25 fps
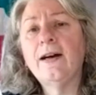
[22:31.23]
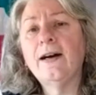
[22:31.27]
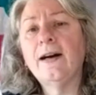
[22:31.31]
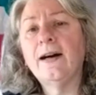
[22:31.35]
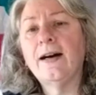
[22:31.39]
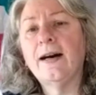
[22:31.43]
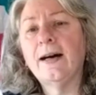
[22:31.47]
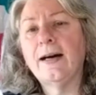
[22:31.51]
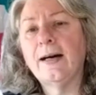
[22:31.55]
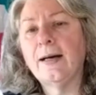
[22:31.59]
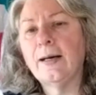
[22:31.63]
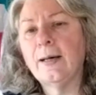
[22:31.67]

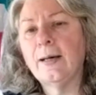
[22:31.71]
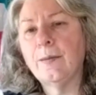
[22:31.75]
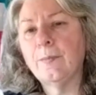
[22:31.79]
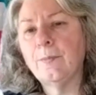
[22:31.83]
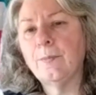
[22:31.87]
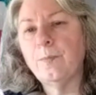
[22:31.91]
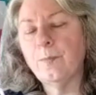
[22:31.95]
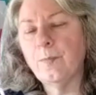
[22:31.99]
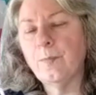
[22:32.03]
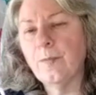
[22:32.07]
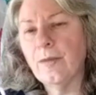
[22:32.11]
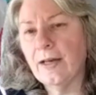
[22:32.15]

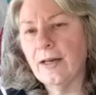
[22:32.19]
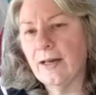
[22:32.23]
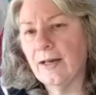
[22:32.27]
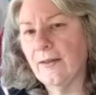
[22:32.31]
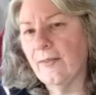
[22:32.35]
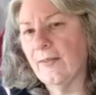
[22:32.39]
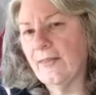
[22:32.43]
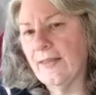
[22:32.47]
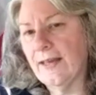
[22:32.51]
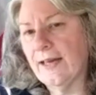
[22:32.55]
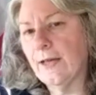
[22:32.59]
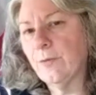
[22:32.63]

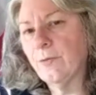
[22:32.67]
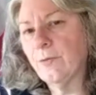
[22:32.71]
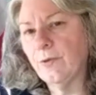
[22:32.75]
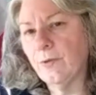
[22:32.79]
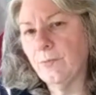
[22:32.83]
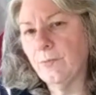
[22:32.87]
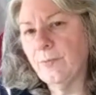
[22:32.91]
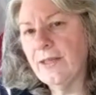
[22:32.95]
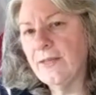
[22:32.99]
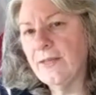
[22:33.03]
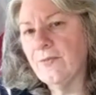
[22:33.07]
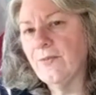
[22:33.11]
That will
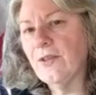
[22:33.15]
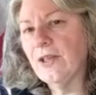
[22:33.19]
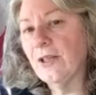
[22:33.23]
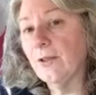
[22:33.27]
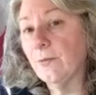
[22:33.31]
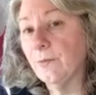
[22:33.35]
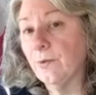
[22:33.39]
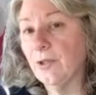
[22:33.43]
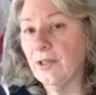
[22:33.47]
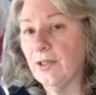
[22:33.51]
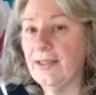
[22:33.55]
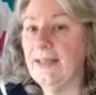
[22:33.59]
be
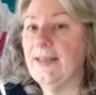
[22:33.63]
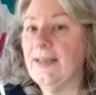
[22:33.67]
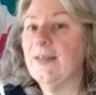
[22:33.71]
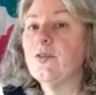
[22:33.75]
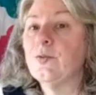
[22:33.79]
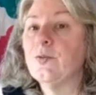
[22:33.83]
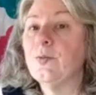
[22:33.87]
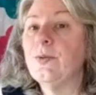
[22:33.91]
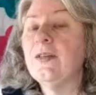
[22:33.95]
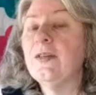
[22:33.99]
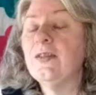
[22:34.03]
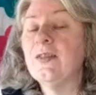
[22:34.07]
available next
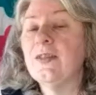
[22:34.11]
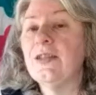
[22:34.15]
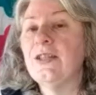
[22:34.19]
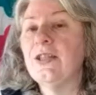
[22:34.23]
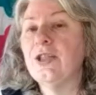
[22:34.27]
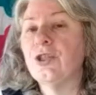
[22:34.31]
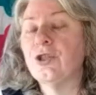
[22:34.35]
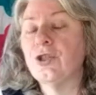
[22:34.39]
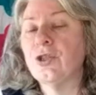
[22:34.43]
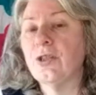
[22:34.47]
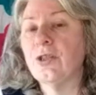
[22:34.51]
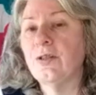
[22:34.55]
week's
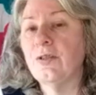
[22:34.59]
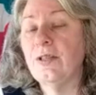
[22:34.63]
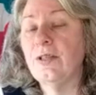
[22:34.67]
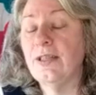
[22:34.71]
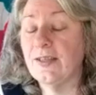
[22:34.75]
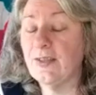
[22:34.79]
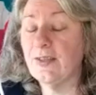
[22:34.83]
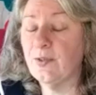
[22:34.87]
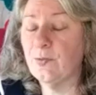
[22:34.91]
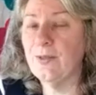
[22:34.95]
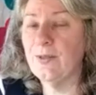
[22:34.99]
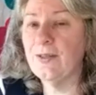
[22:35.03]

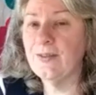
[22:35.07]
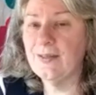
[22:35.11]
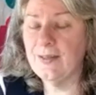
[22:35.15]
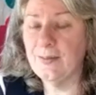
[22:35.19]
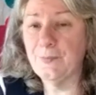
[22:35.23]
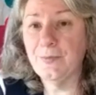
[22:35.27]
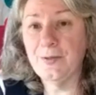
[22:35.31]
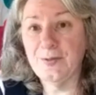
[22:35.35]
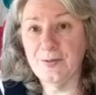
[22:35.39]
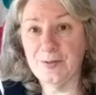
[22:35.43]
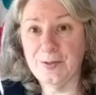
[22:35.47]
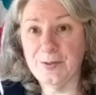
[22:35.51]

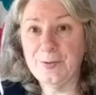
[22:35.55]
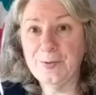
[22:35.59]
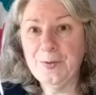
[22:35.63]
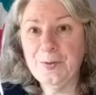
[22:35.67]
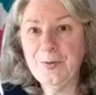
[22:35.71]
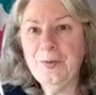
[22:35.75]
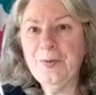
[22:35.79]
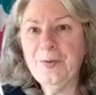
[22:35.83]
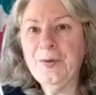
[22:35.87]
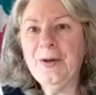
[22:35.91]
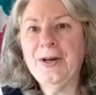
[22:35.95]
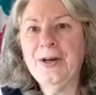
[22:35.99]
episode
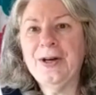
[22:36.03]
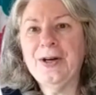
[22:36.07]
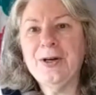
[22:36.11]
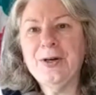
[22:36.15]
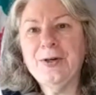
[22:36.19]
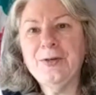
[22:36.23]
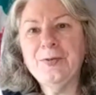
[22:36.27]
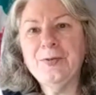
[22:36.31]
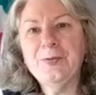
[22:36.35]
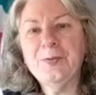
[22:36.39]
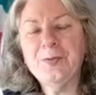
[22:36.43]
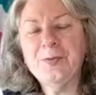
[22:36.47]

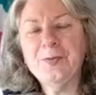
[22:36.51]
of